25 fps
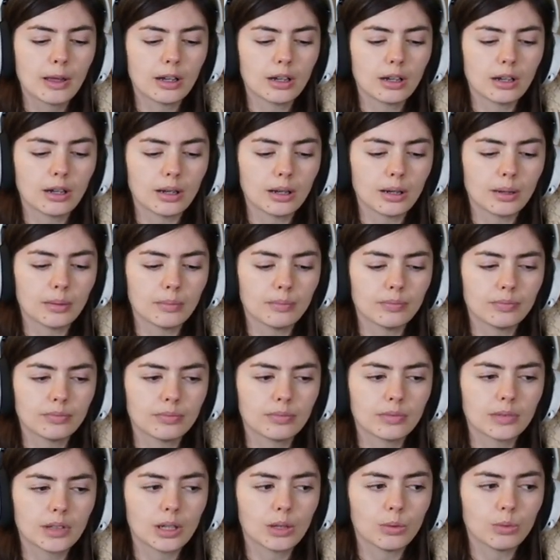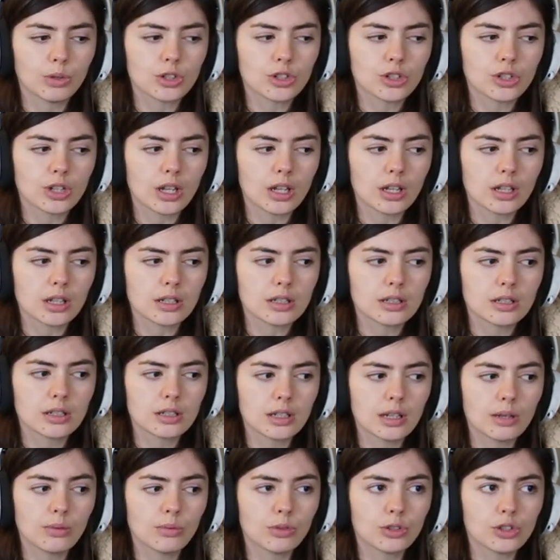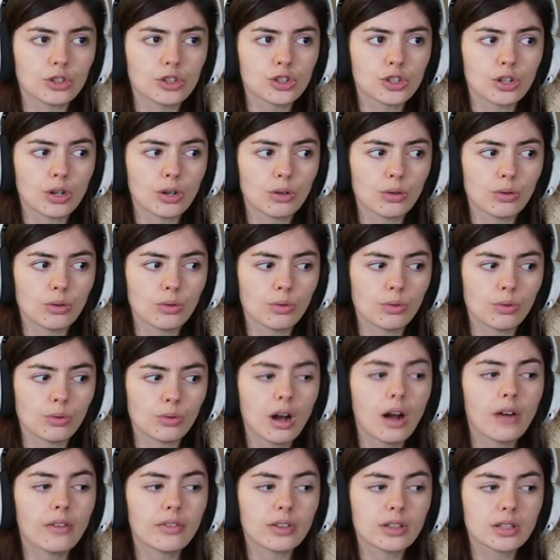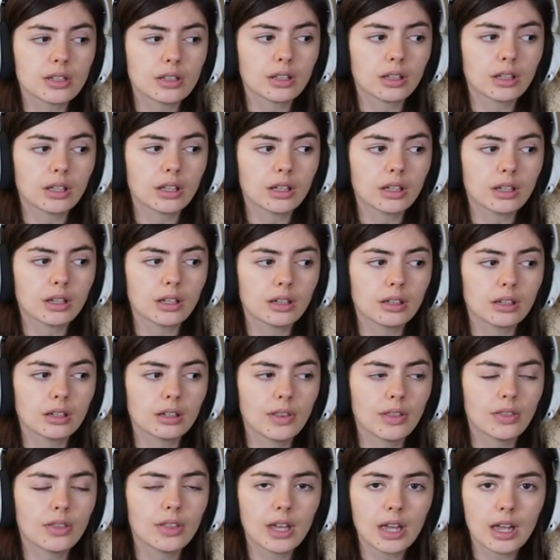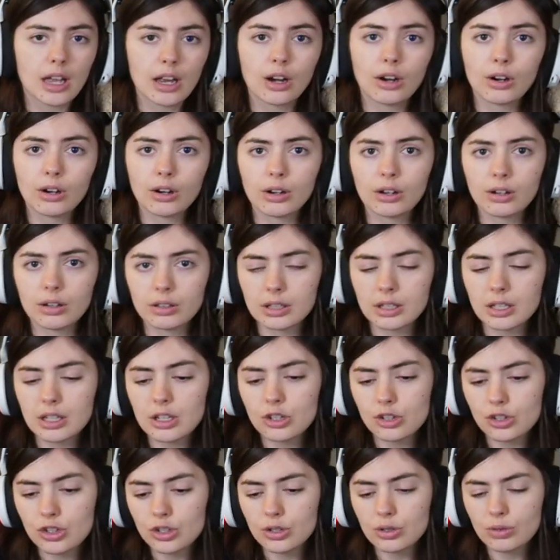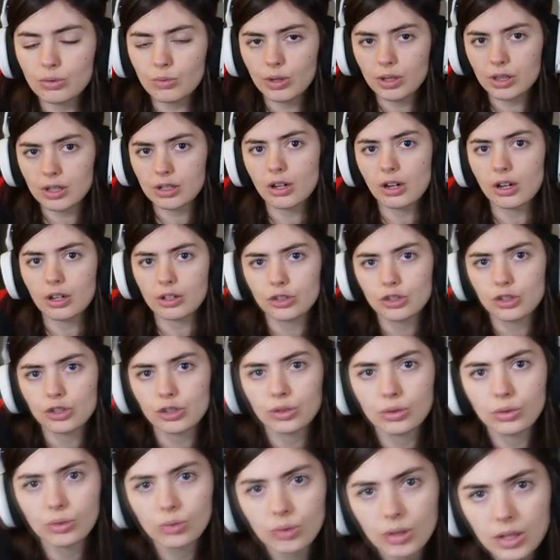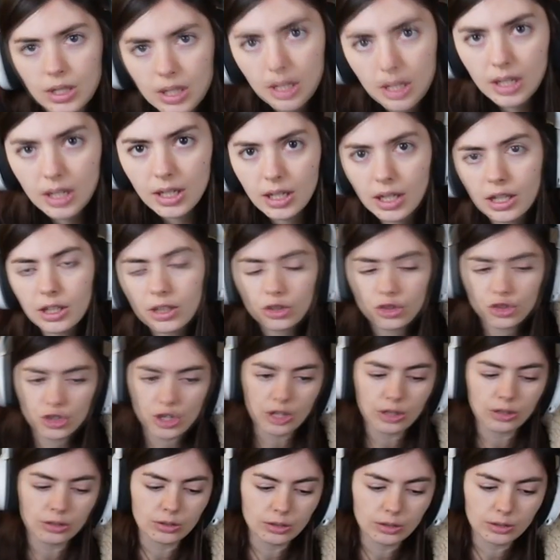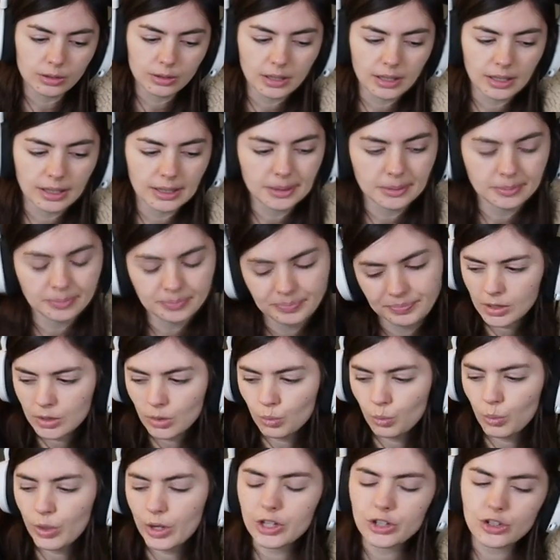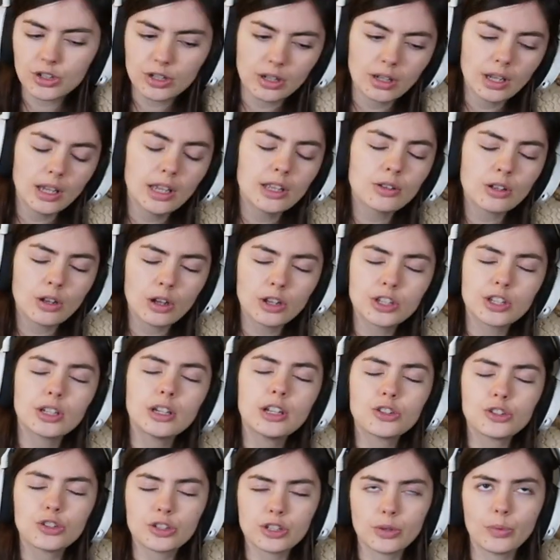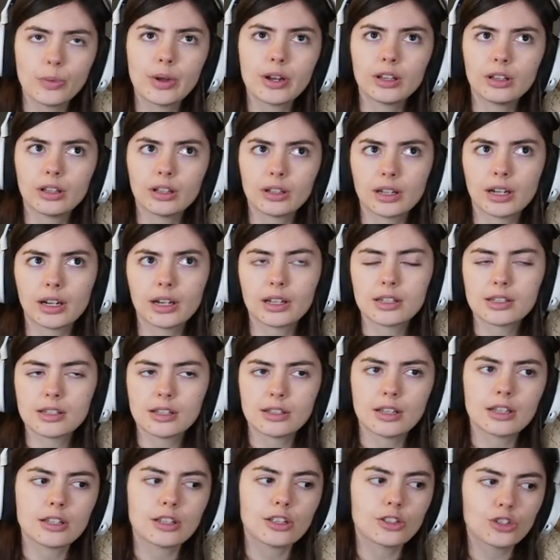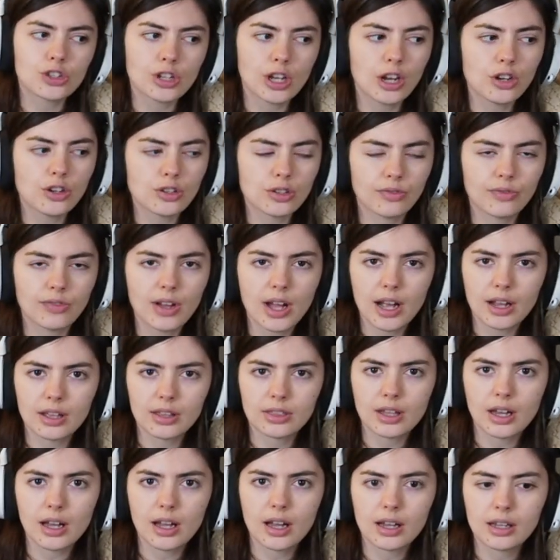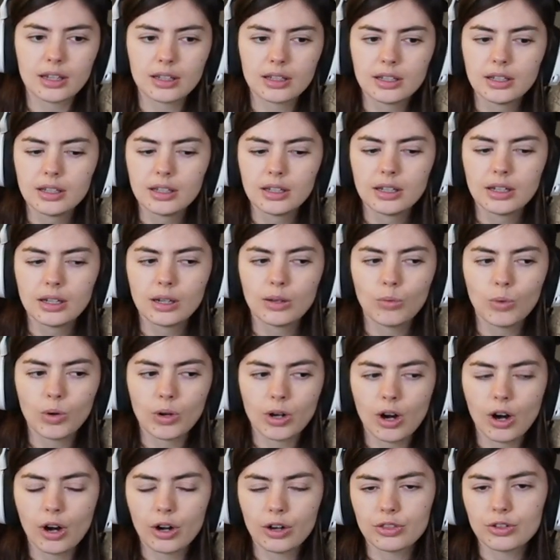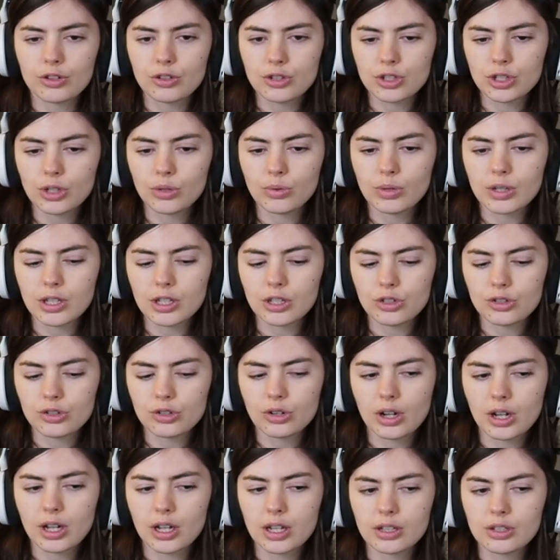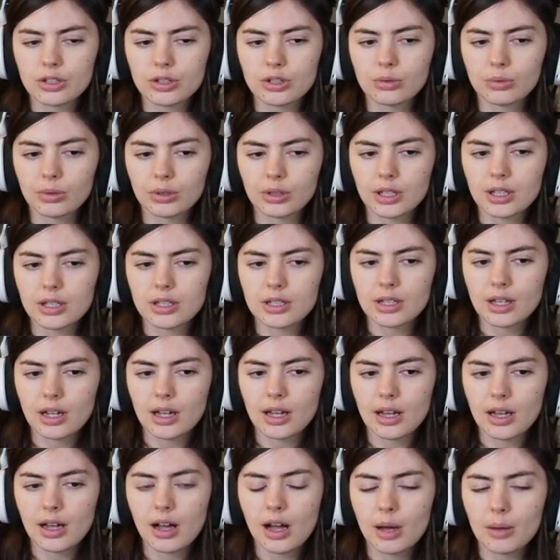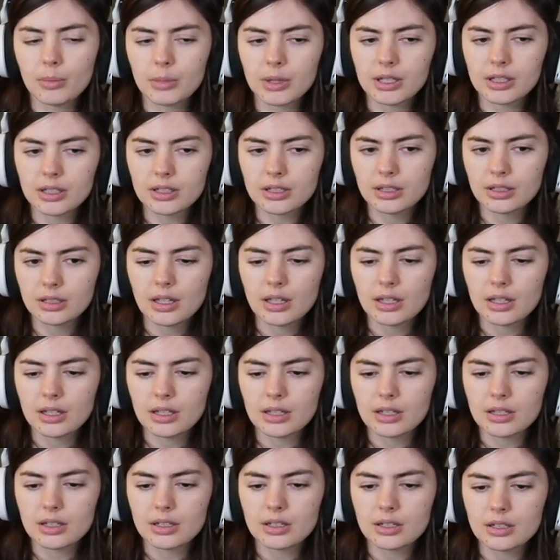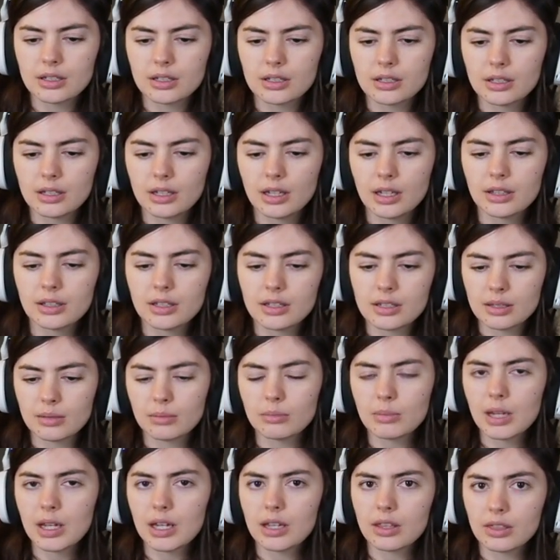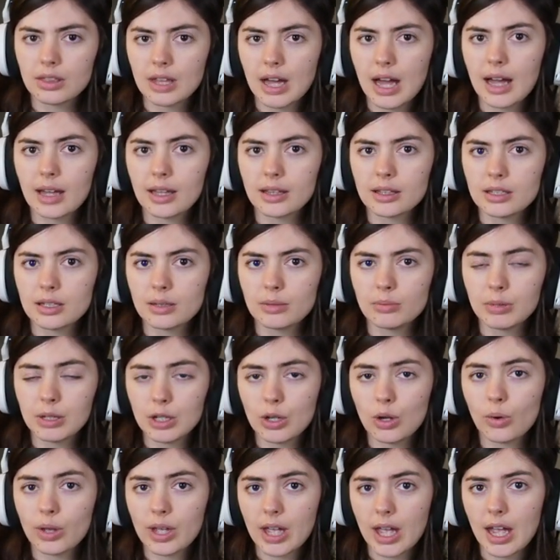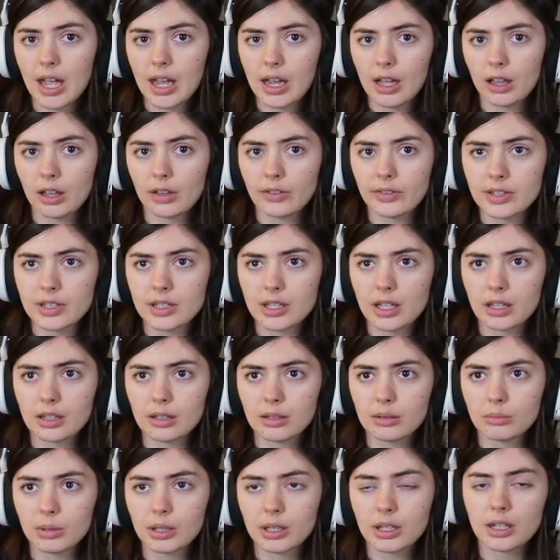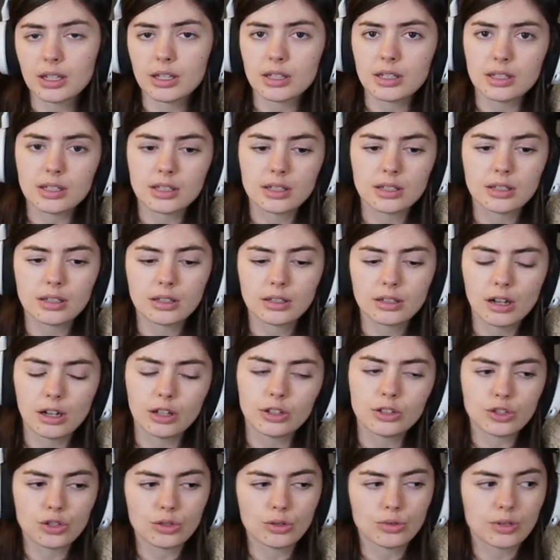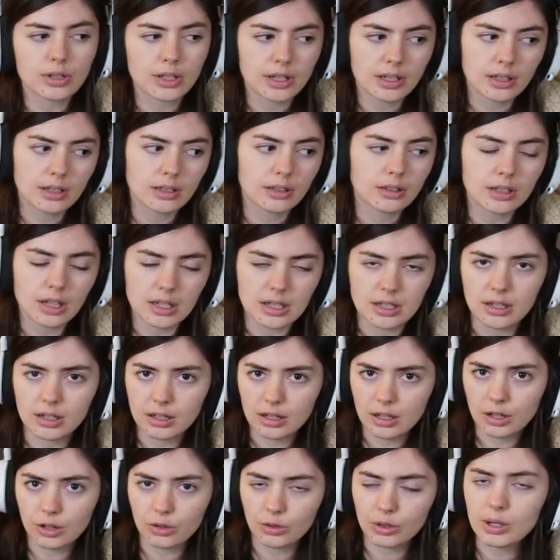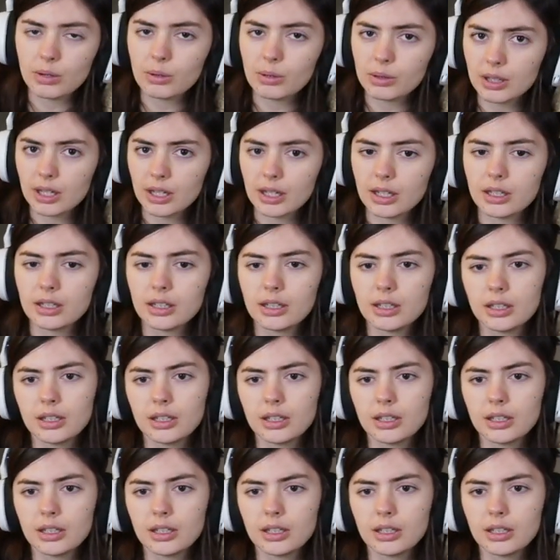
Um, in which case, it would show obviously the error and the issue with Khonshu in general, um, which it, it's an interesting way to look at it because it doesn't change the fact that what Arthur's doing, trying to release Ammit, is it doesn't make that be okay all of a sudden because Khonshu doesn't agree with it.